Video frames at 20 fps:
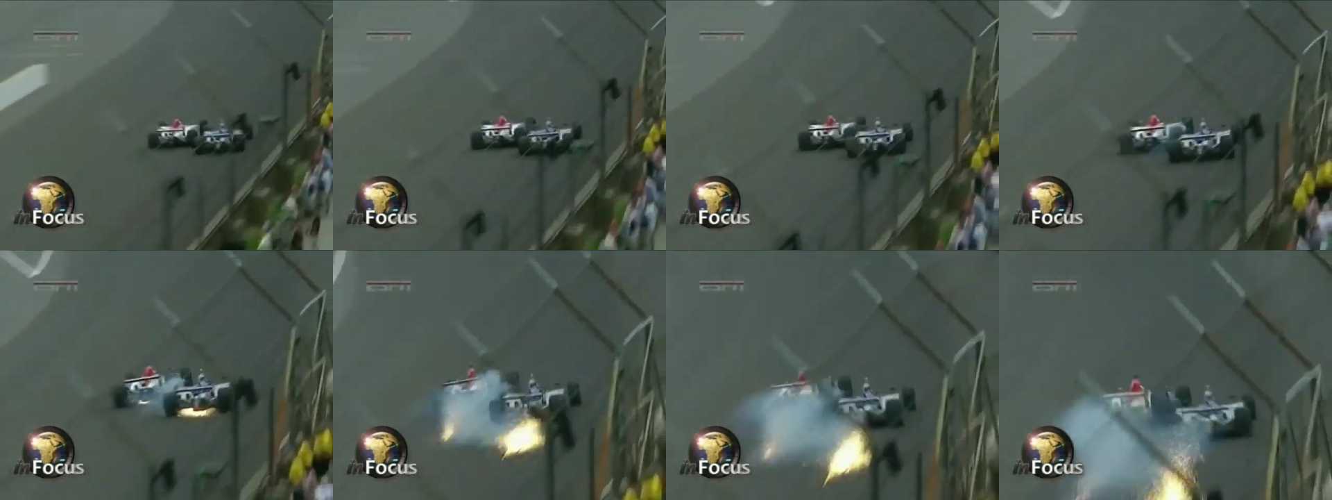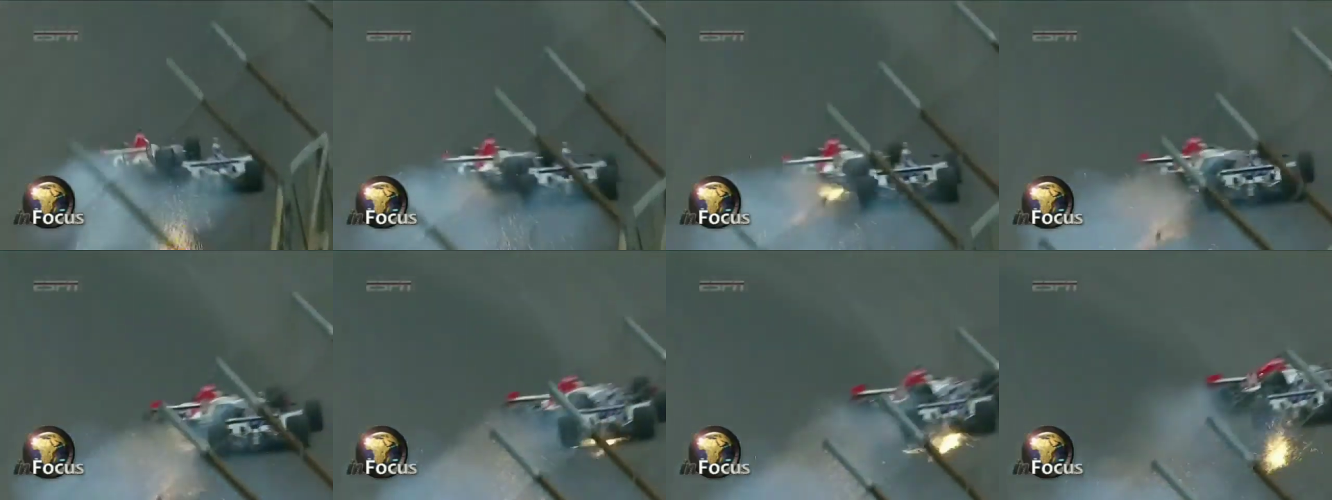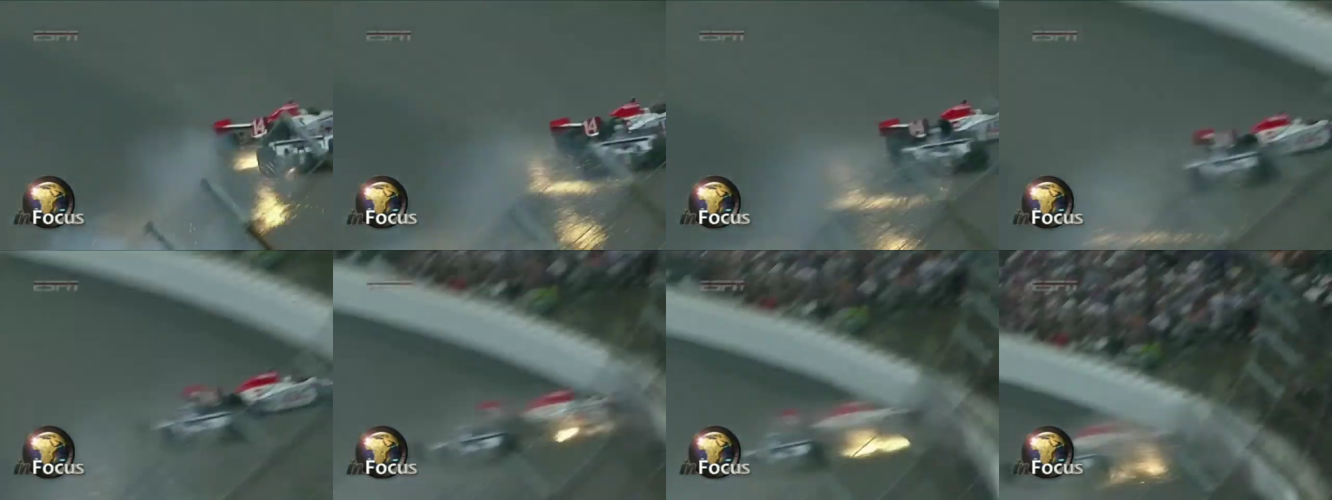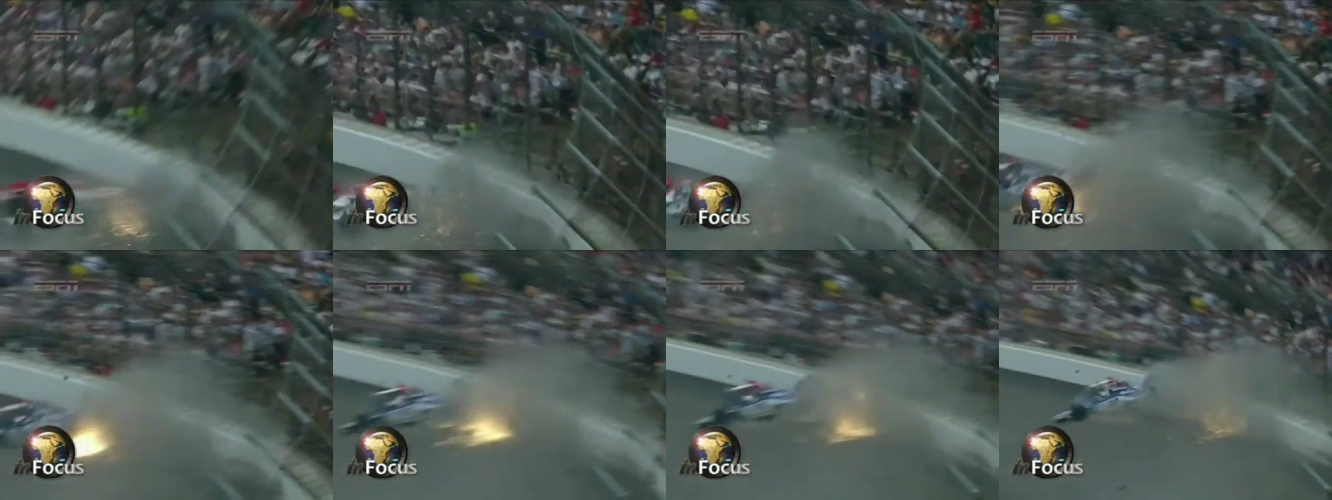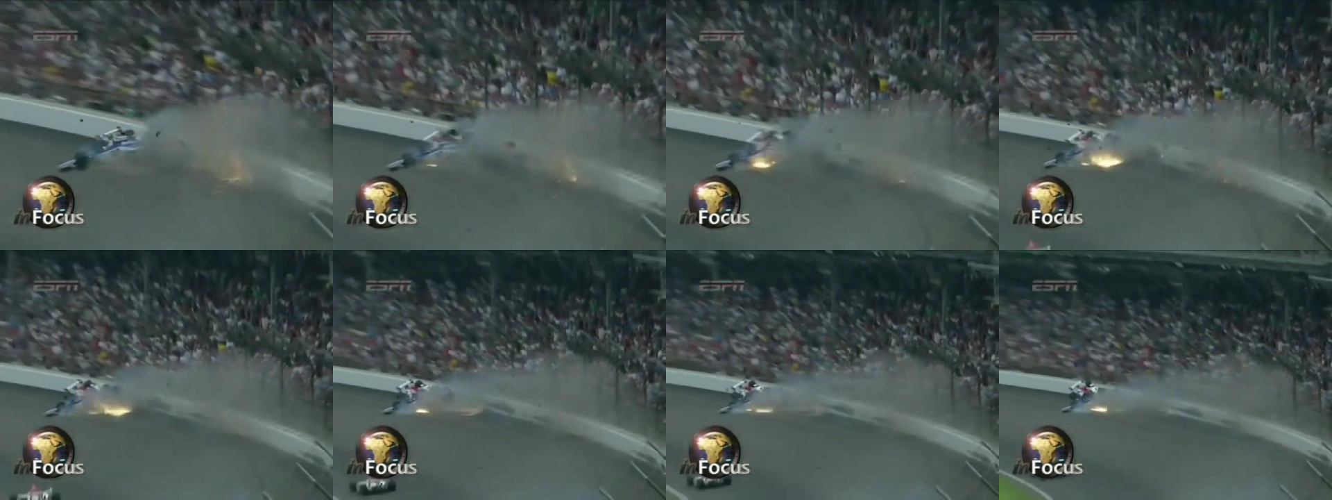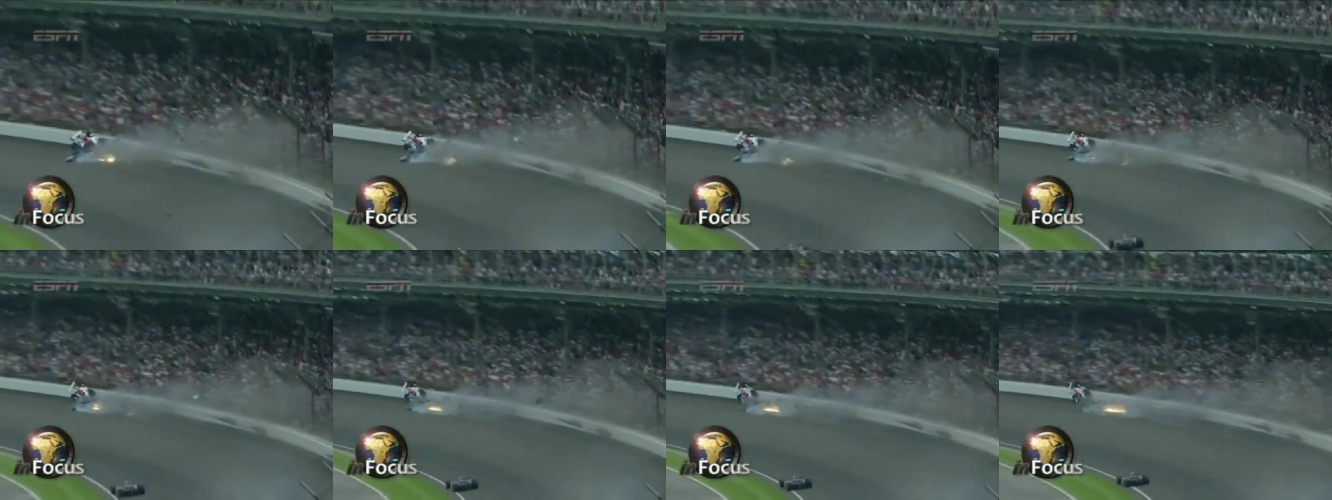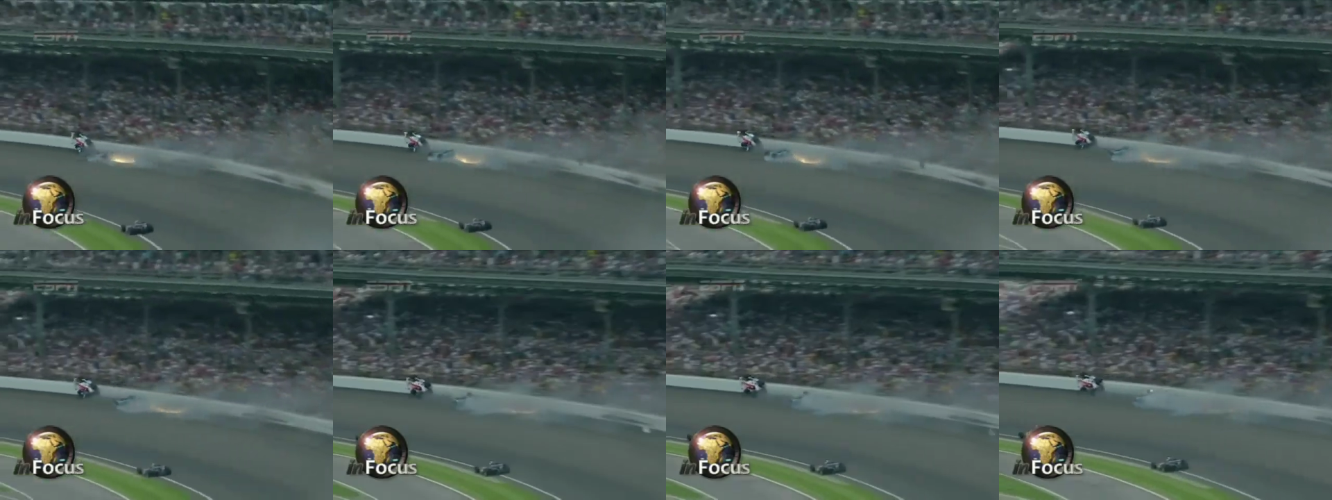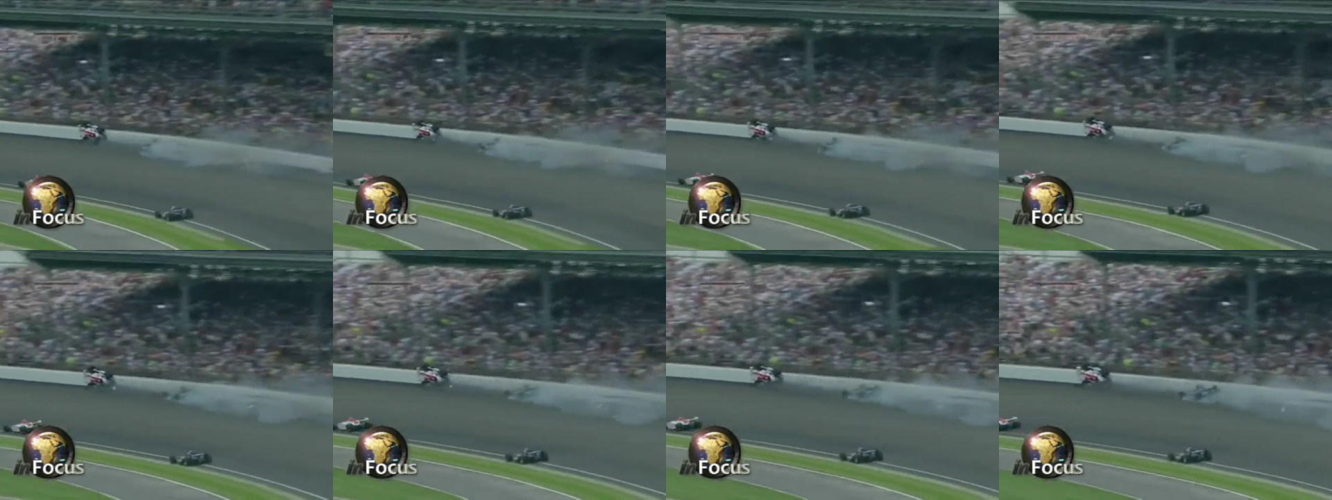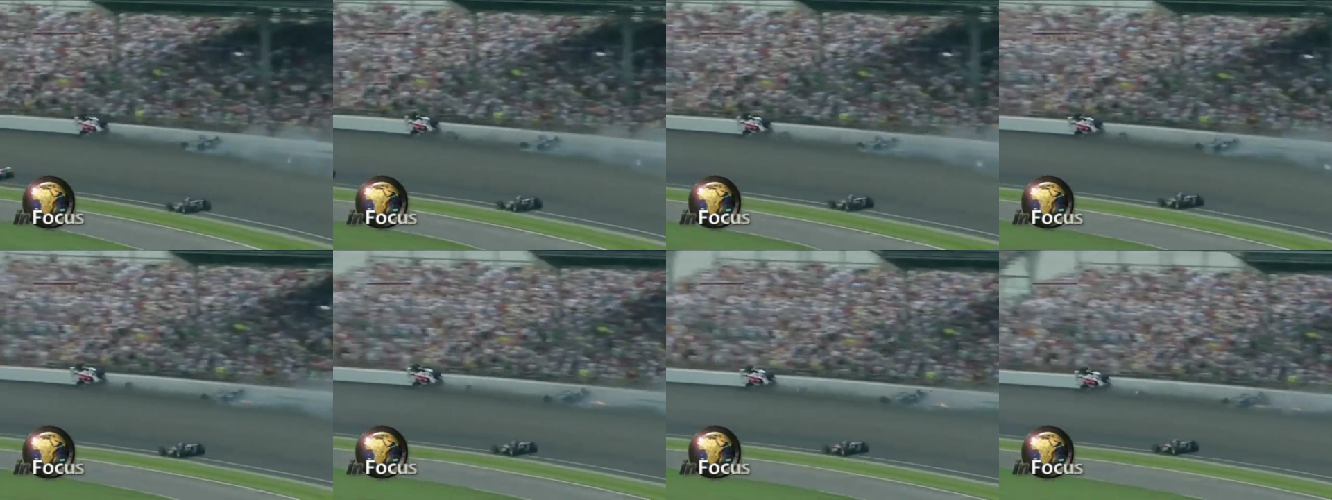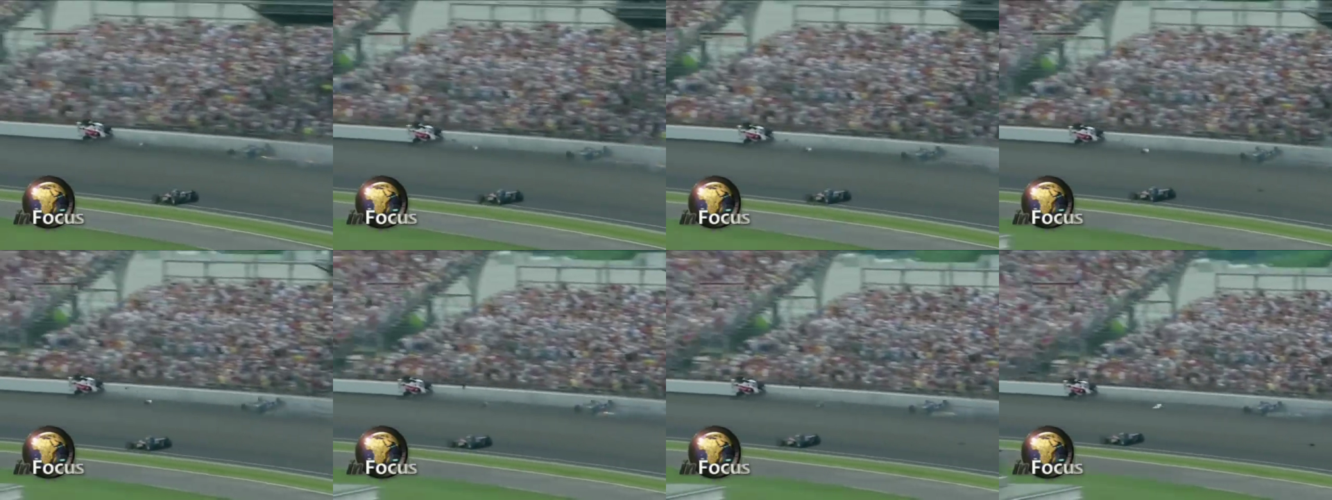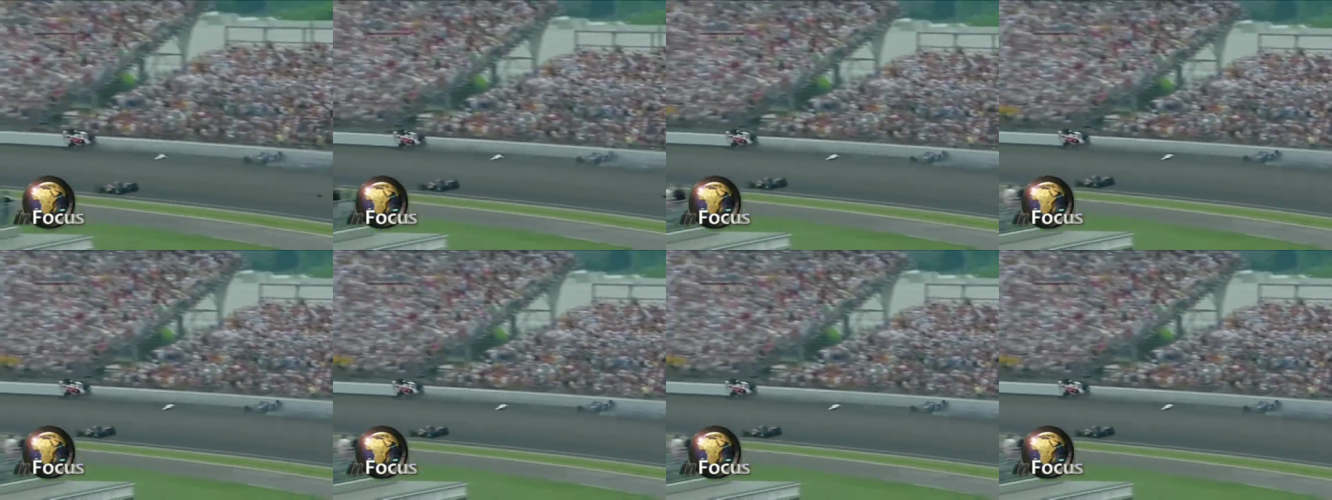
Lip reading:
(no speaker visible)